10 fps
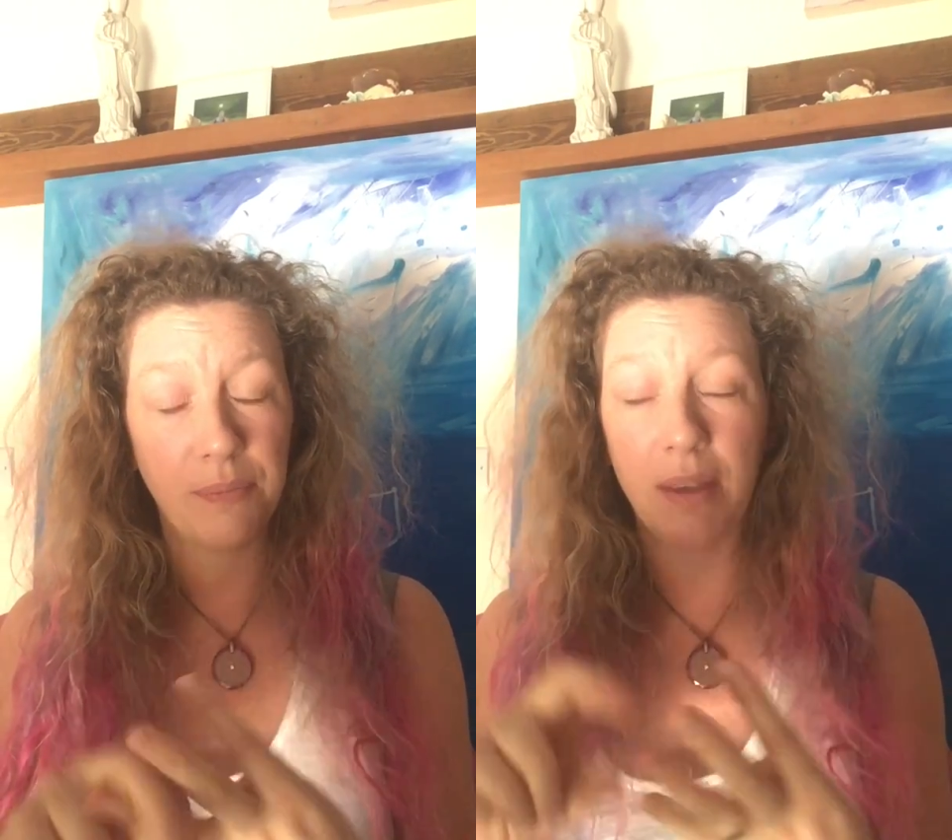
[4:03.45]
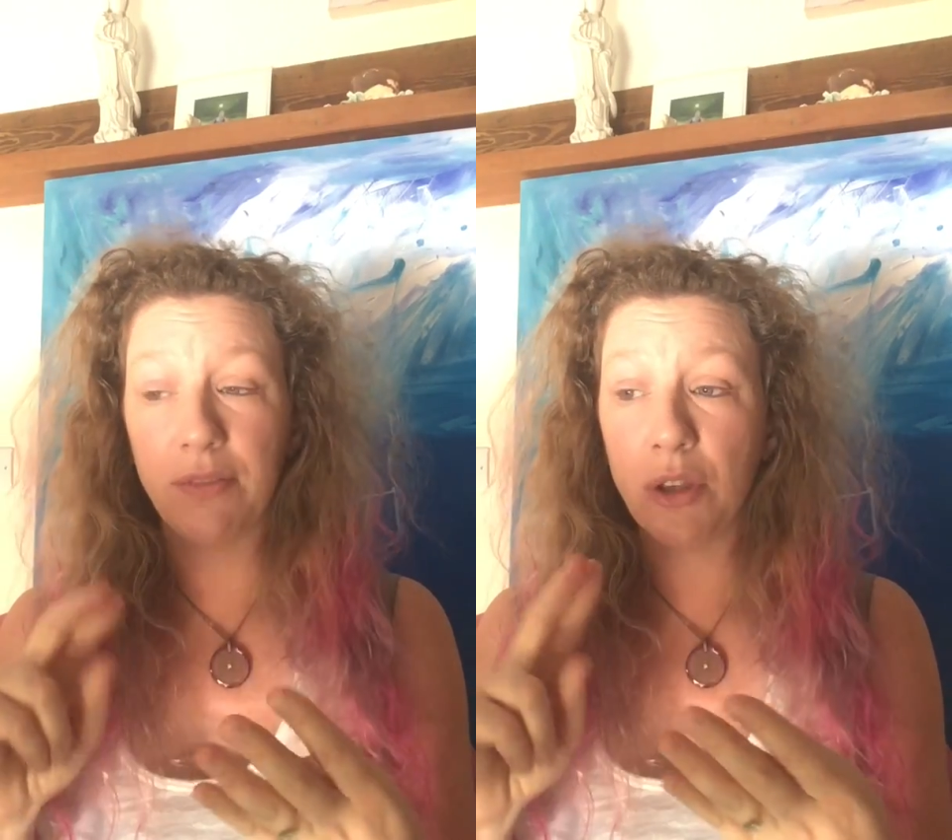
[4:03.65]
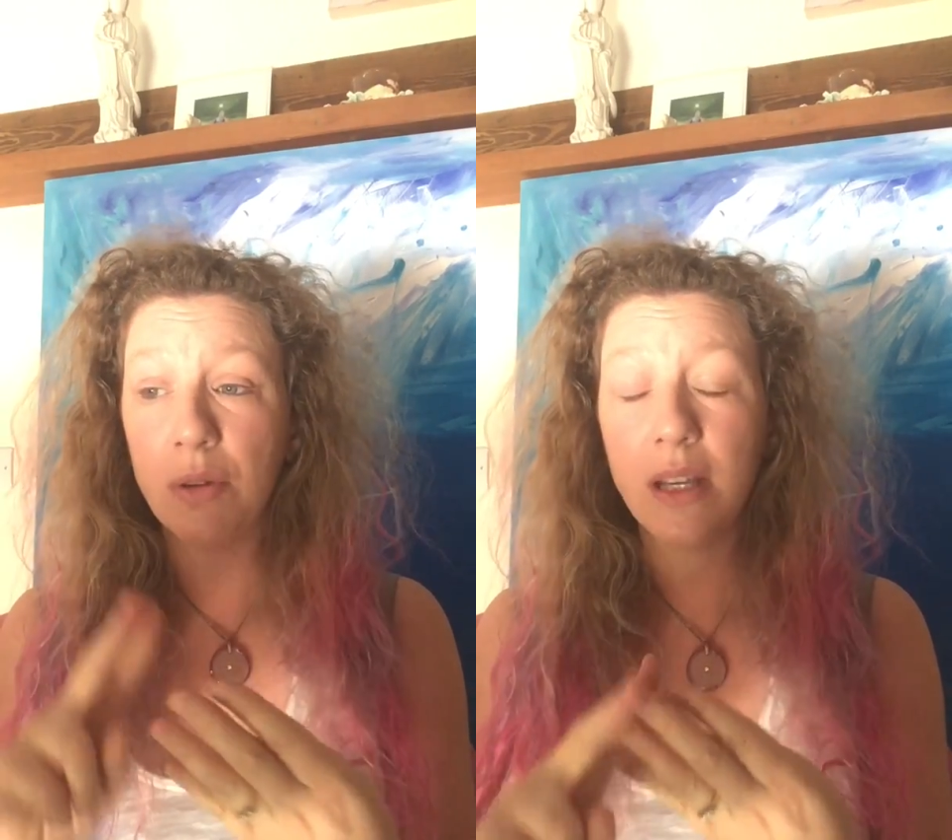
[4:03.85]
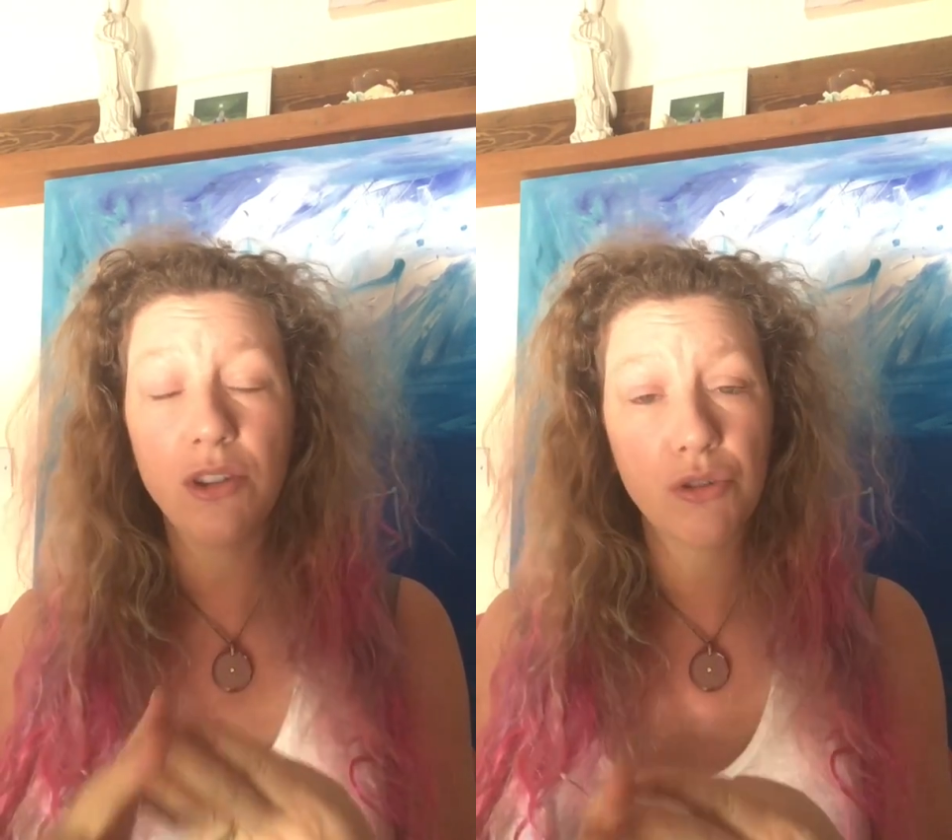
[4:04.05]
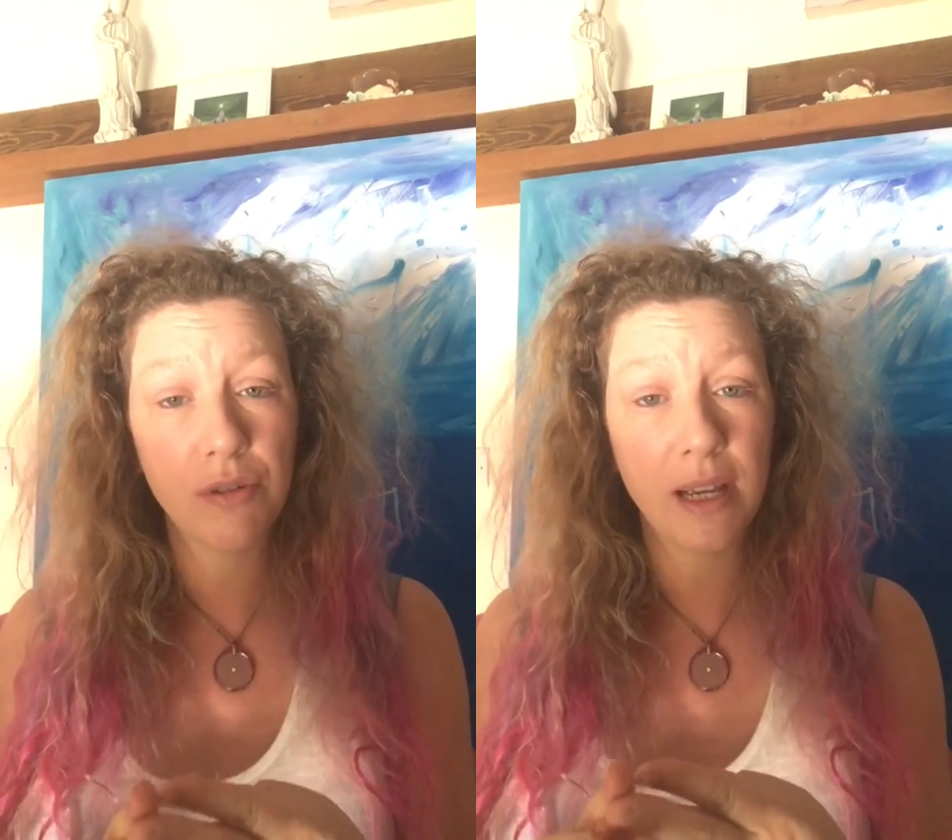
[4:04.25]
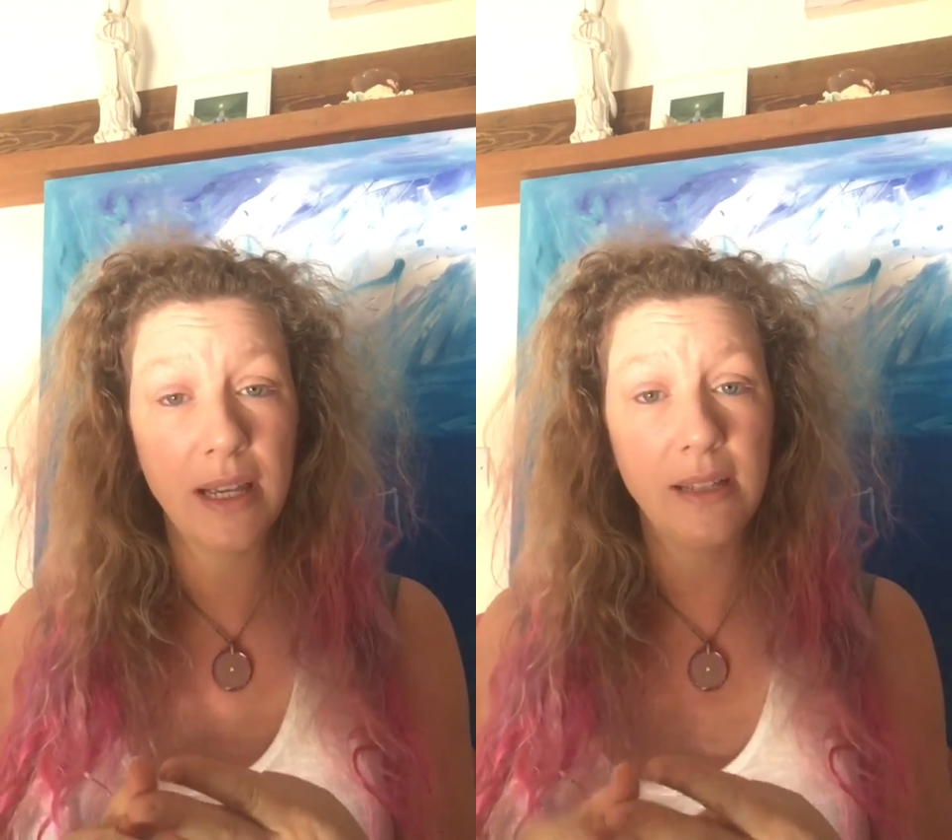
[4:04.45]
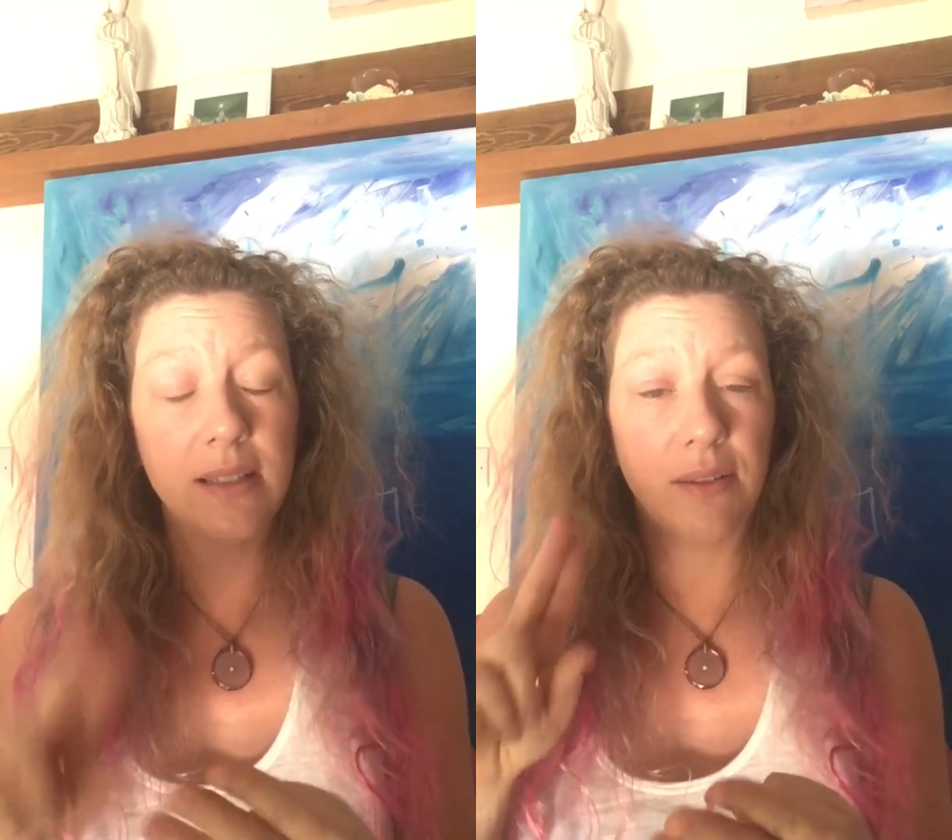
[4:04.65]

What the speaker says: If you need trees,